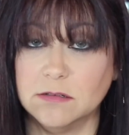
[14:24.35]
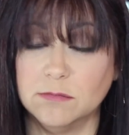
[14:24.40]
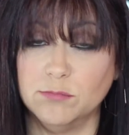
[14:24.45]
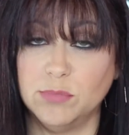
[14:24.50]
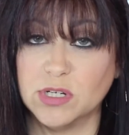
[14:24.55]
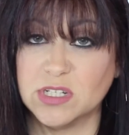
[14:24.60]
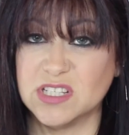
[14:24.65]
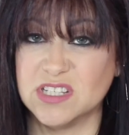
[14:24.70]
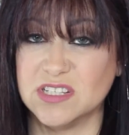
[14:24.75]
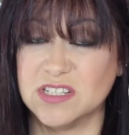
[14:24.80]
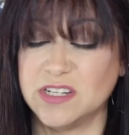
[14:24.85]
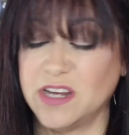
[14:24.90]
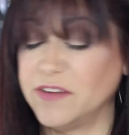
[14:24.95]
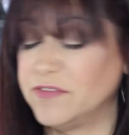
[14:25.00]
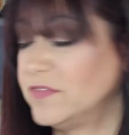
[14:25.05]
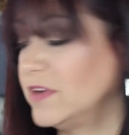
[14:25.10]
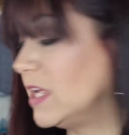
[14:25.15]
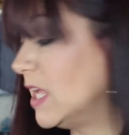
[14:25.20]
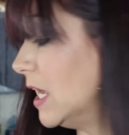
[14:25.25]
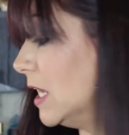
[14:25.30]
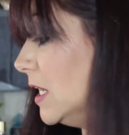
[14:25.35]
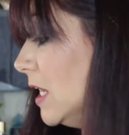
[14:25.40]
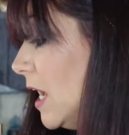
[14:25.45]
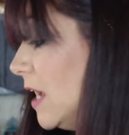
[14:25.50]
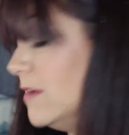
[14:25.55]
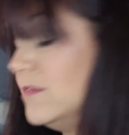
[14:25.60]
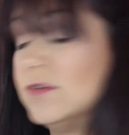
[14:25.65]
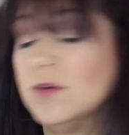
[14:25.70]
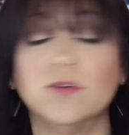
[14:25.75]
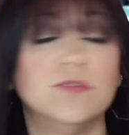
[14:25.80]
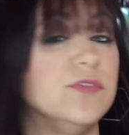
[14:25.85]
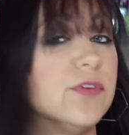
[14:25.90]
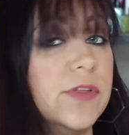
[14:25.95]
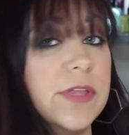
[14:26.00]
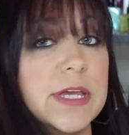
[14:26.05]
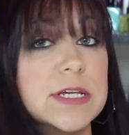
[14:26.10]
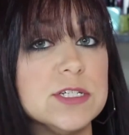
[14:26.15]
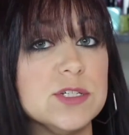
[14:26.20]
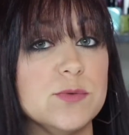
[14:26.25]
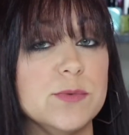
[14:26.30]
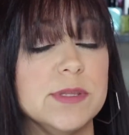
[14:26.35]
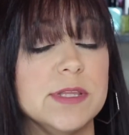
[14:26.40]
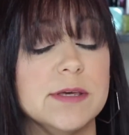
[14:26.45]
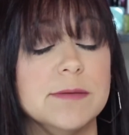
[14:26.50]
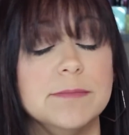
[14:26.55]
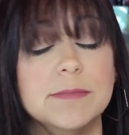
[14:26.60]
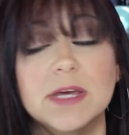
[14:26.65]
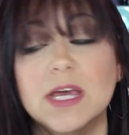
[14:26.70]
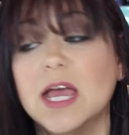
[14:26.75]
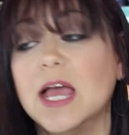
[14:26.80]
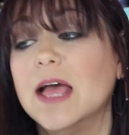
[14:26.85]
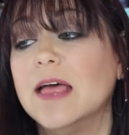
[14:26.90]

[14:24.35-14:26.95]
books and stuff. Again, I have no affiliation with them.